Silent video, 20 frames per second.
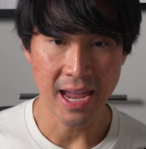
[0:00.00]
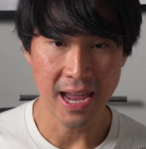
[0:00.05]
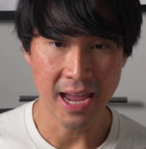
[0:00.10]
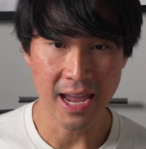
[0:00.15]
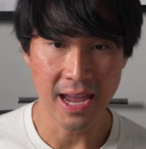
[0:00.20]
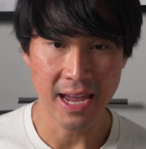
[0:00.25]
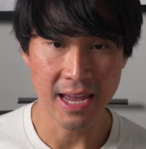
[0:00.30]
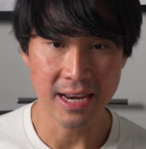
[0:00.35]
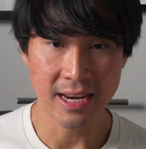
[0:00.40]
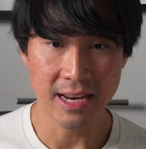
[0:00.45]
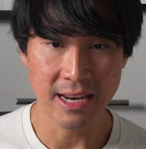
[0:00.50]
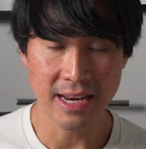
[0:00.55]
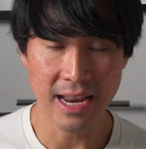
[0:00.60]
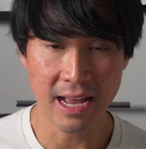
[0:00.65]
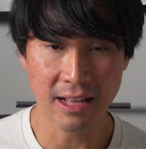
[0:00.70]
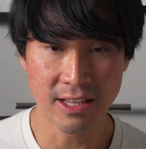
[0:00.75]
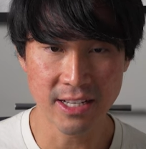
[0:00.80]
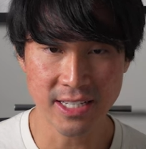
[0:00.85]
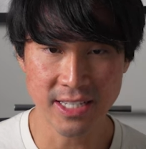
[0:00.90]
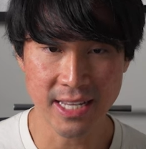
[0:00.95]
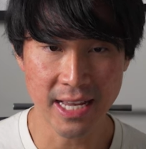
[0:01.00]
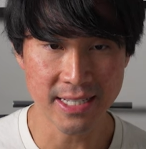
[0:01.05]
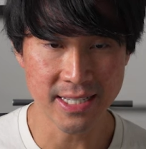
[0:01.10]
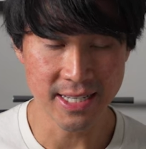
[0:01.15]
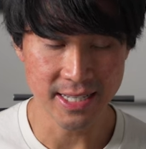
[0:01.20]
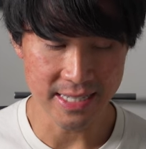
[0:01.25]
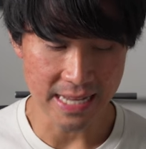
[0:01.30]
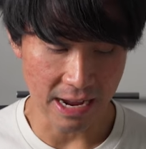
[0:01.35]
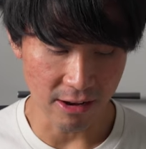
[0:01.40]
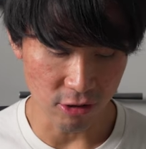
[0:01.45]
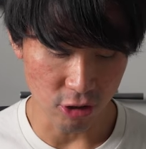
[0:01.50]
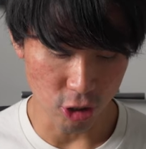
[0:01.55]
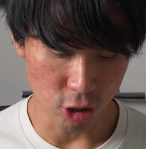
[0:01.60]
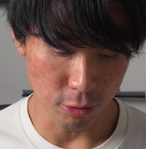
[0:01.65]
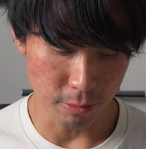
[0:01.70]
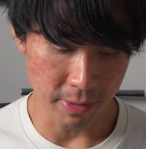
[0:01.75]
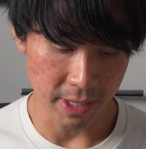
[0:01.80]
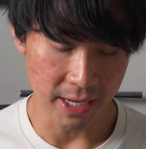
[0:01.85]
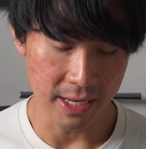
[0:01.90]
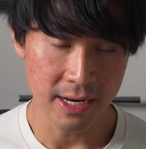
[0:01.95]
And now let's test this out a
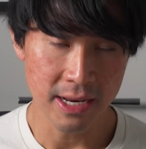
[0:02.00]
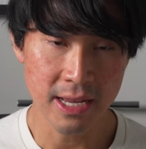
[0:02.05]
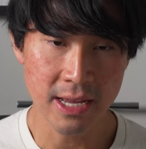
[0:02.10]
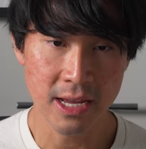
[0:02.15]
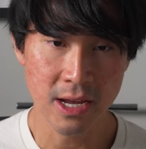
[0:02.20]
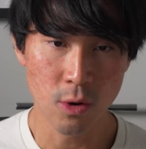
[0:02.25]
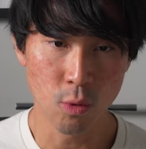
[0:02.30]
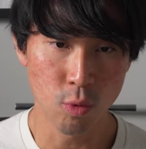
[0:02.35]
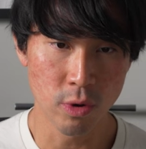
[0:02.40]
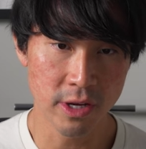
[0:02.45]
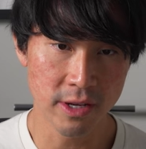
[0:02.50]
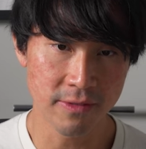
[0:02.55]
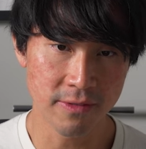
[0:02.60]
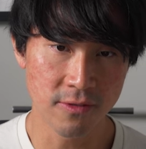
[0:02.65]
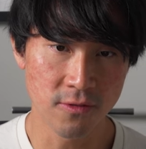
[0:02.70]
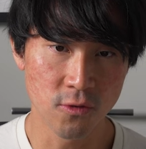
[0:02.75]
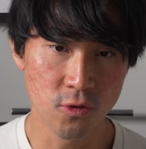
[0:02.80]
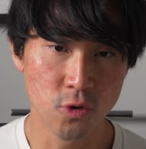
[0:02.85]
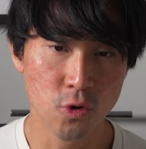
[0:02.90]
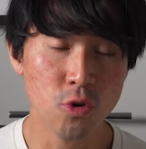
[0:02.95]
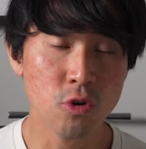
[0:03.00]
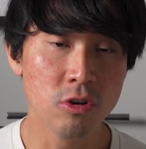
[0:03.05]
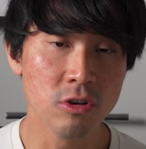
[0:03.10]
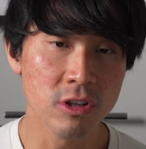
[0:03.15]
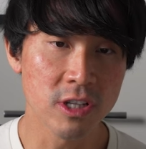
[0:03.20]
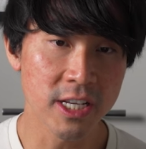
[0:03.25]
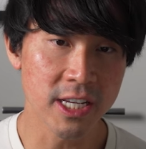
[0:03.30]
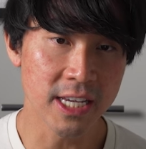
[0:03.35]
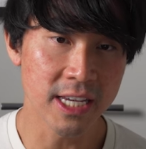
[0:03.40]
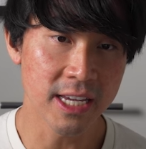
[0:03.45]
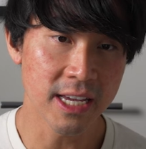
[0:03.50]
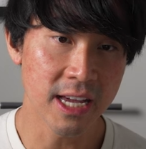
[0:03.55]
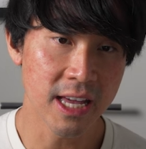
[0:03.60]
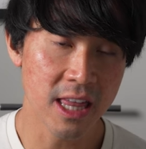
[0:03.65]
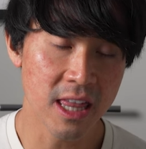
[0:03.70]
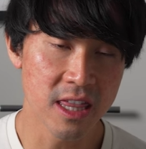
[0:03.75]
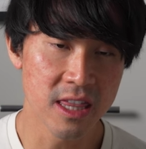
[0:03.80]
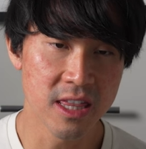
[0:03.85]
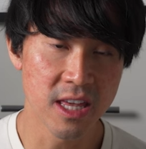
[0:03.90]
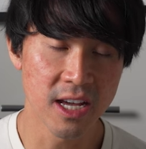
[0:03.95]
little bit. With Googly,
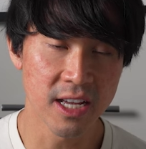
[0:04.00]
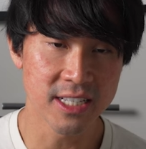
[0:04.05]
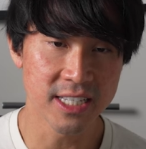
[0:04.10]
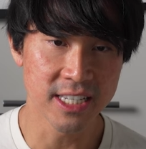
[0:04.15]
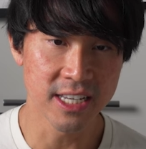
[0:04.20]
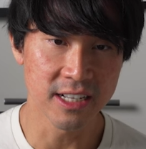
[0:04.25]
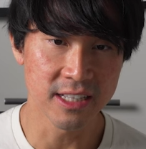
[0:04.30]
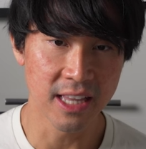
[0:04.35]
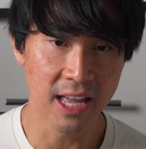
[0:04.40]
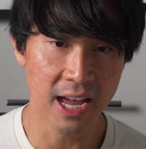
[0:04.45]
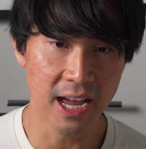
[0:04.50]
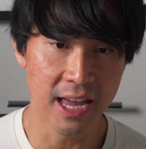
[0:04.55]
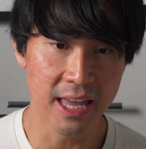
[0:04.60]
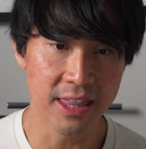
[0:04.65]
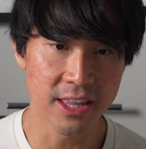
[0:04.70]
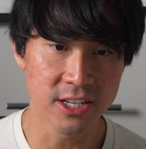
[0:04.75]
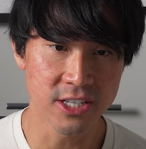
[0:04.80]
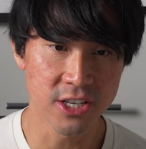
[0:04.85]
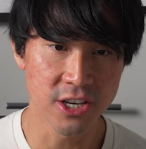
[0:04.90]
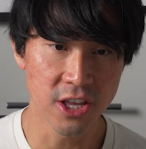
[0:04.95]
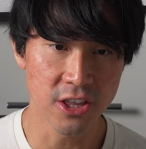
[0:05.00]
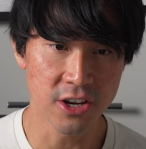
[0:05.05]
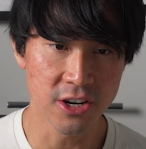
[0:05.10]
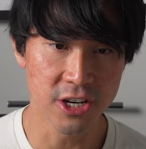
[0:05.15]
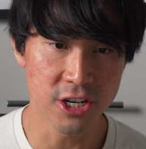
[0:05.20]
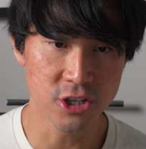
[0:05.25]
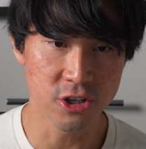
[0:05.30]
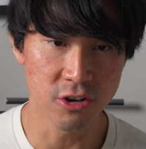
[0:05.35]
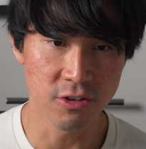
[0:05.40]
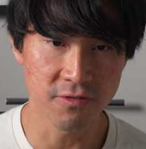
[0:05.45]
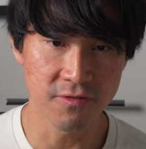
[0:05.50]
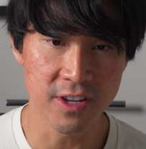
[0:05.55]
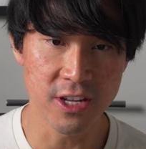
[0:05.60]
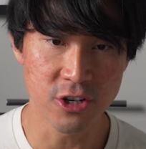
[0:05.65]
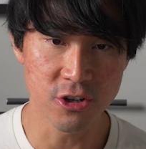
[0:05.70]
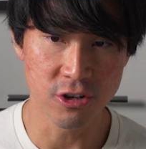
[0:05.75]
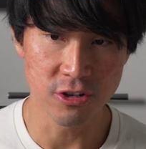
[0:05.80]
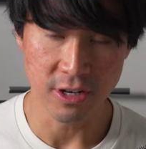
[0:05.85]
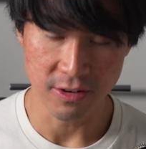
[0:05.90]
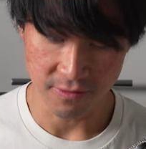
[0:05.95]
the CLI, there's another additional
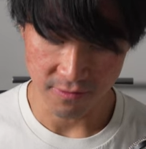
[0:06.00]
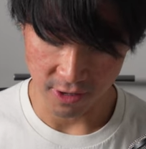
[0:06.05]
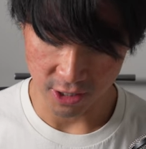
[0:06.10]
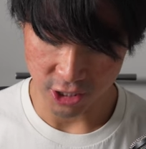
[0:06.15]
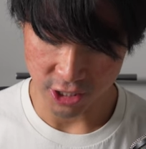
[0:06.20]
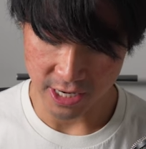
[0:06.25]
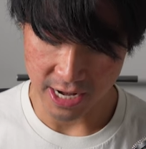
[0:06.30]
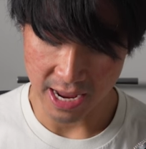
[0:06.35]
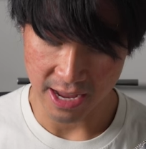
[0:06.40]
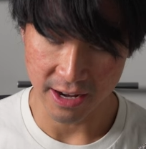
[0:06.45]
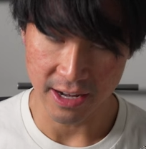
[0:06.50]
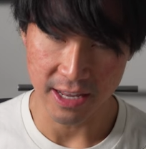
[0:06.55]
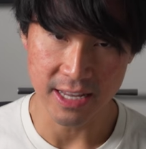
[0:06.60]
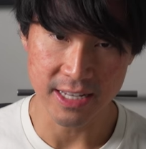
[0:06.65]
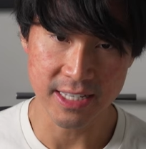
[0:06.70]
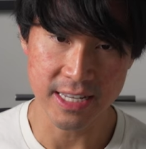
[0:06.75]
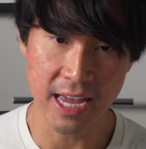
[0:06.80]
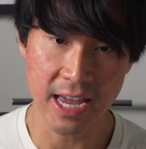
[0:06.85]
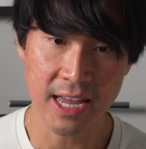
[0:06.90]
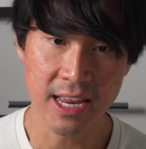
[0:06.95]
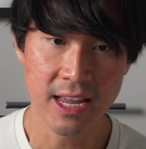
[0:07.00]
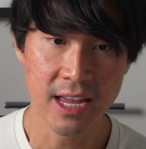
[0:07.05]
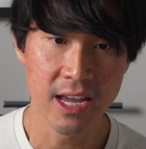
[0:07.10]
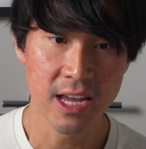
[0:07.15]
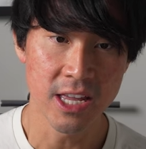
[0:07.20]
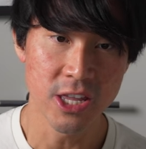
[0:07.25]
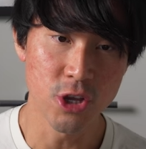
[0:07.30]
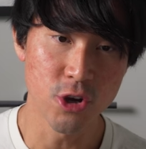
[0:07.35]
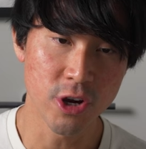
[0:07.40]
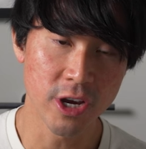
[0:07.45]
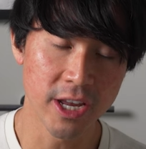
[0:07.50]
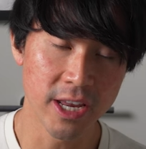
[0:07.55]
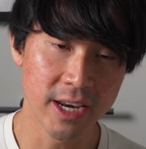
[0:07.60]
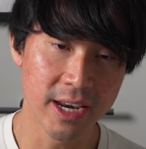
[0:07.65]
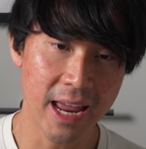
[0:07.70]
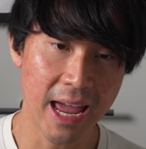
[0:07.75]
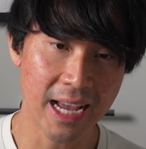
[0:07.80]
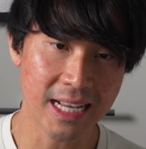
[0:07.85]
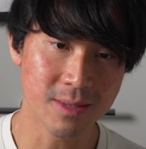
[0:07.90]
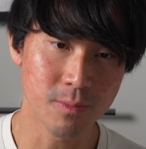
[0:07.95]
feature and functionality is that you
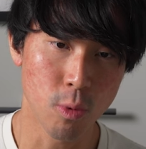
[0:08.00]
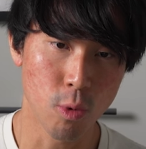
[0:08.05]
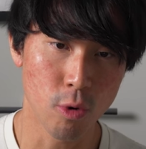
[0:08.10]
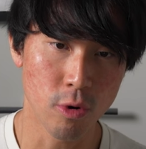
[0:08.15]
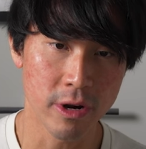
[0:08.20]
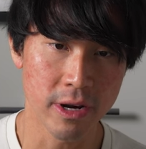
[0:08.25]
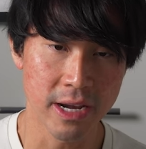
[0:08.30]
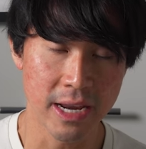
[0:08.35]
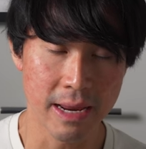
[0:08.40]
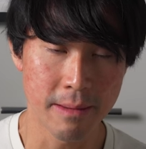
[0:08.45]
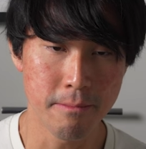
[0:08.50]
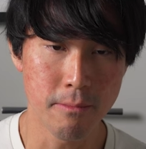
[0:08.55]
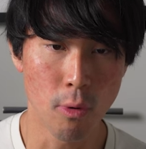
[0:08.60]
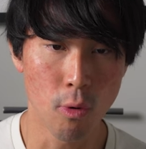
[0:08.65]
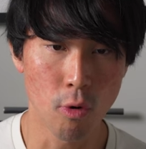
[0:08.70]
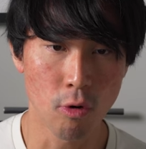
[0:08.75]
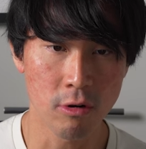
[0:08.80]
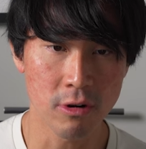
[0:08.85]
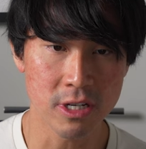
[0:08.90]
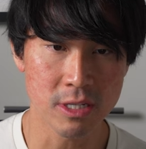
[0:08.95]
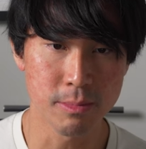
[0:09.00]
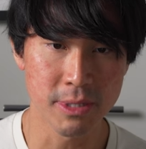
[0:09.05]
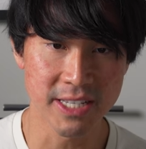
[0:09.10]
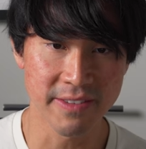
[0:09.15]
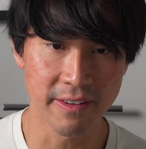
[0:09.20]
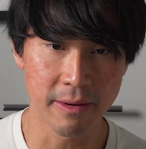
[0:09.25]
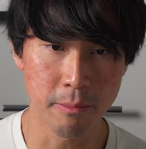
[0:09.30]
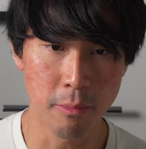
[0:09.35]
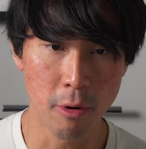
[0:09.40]
can export and import specific